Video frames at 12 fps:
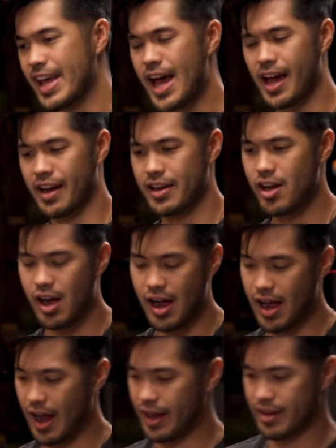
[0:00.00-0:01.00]
Yeah, no,
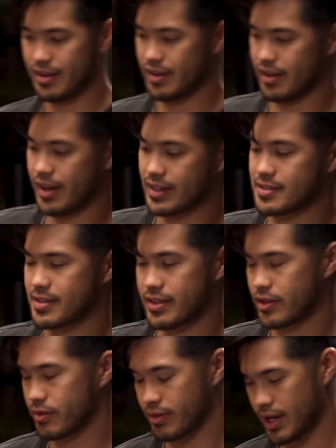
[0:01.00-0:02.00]
I, I
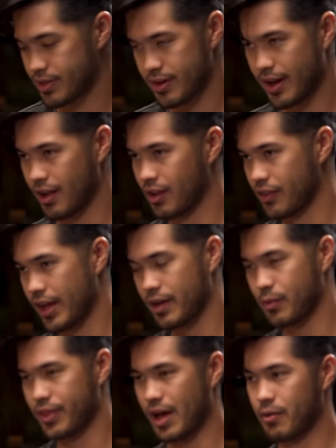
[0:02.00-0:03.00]
you hit the nail on the
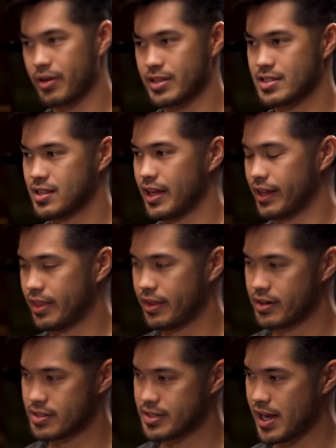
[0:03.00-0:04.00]
head with that one. It's like
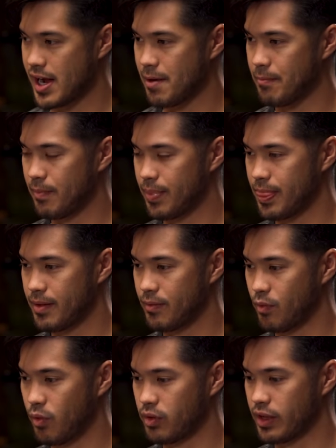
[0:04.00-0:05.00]
there's um,
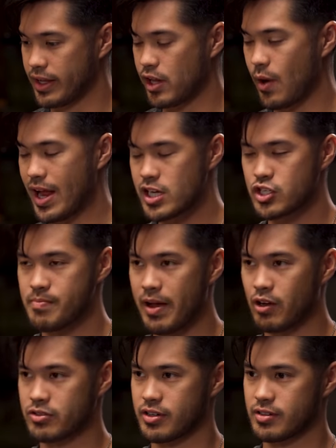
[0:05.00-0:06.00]
like you know Asian
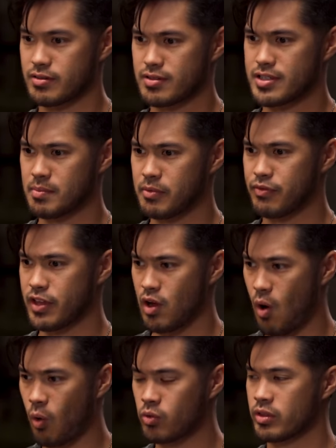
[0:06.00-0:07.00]
males are some of the
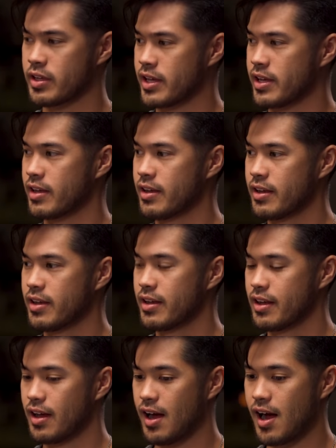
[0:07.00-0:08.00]
only
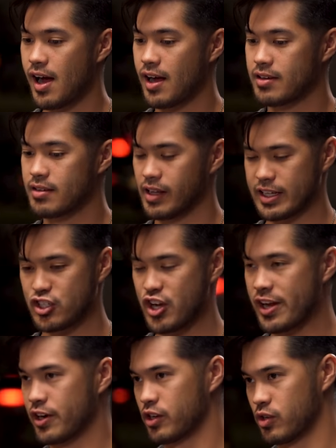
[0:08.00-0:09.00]
uh, like
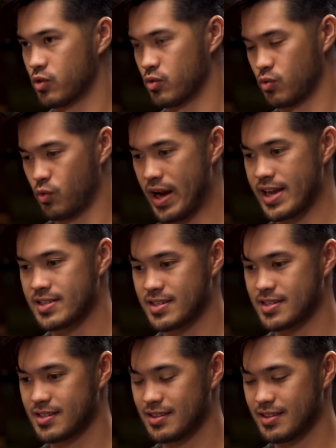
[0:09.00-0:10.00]
gender
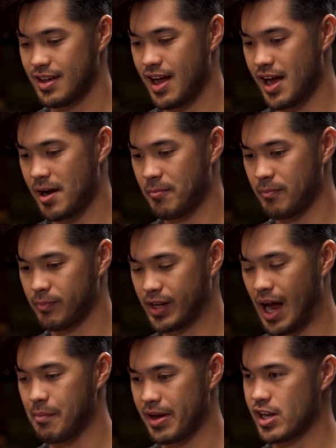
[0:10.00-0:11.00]
race um,
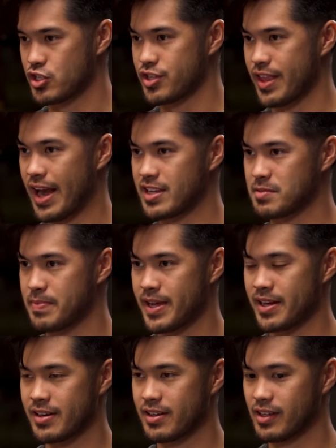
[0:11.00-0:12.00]
combination that has
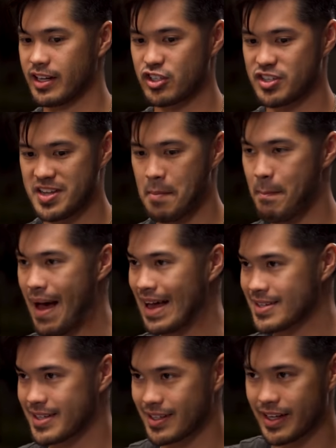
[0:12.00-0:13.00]
been like just
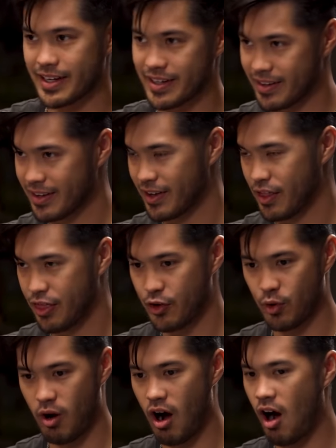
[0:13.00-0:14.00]
emasculated
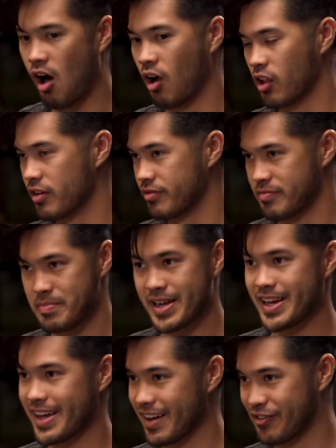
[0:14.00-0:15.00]
through all of
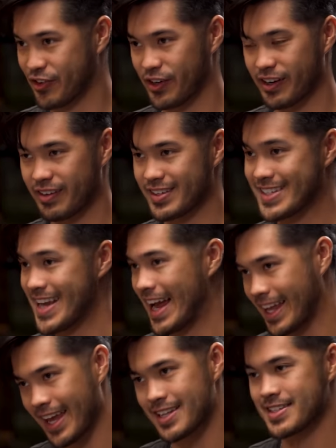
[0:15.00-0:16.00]
media for
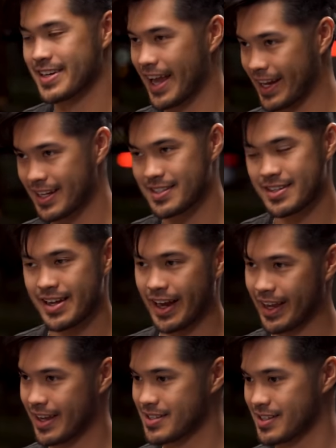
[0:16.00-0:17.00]
decades and decades and
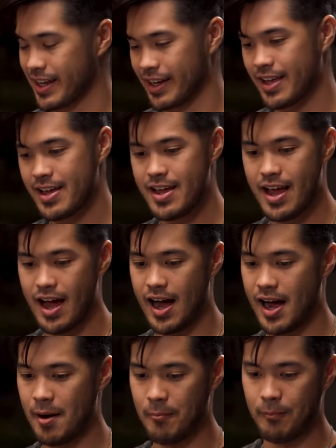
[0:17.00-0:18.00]
decades. Like,
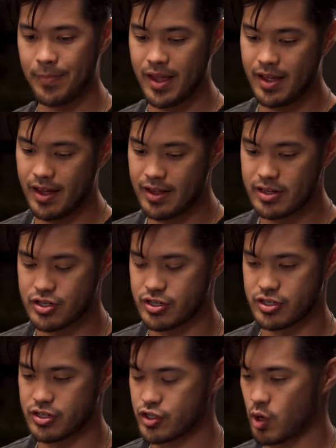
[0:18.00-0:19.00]
um, it's
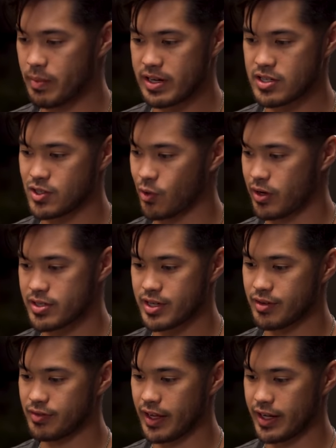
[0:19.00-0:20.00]
just so many stories
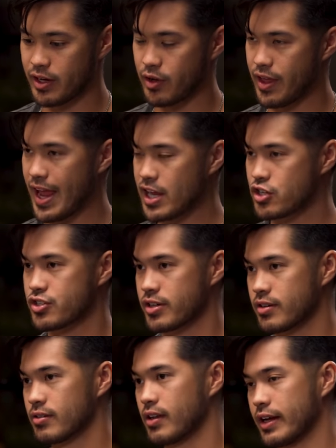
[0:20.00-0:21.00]
of like you know the
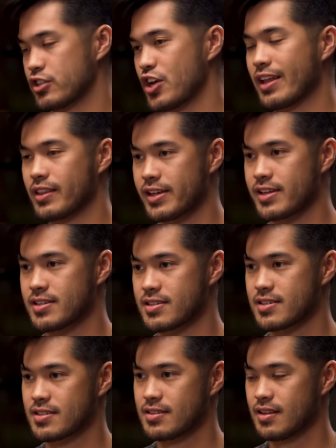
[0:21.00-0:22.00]
Asian like Jet
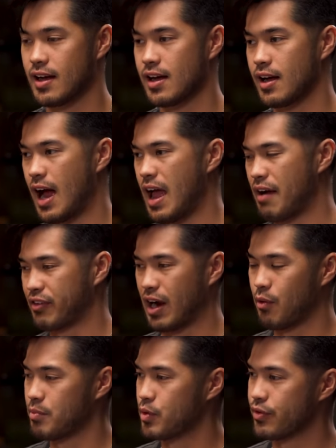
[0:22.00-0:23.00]
Li's. Yeah. Uh, I, I,
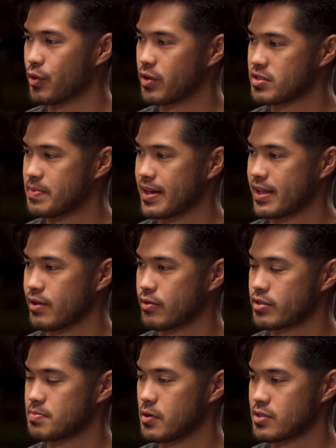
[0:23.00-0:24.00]
forgot what movie it was, but he
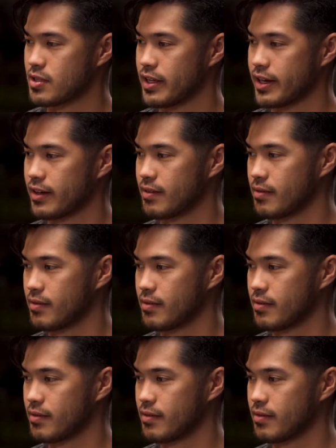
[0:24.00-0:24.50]
was supposed to like.